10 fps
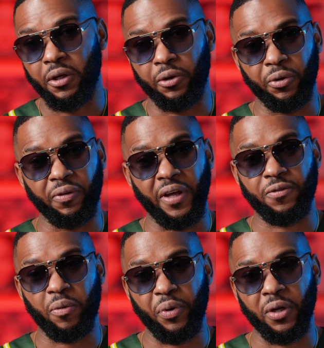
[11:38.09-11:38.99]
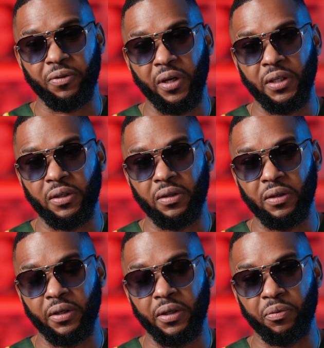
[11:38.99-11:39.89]
And that's the part that
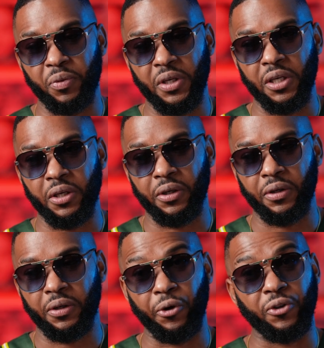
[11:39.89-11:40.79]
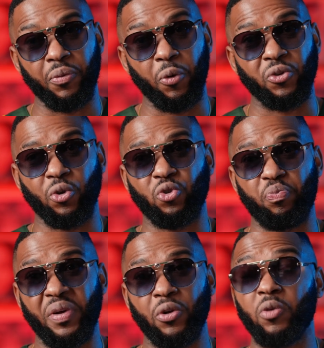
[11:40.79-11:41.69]
really irks the most. And
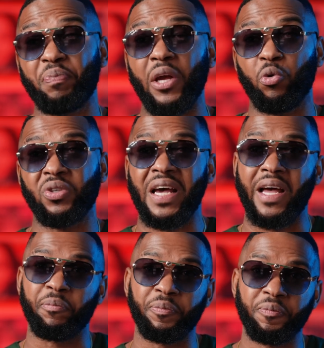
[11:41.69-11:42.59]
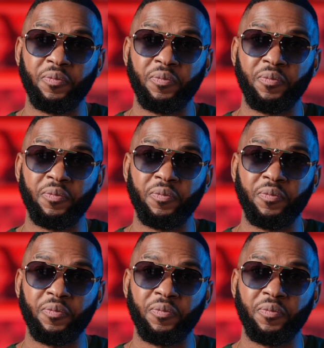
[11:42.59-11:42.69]
also not paying on time.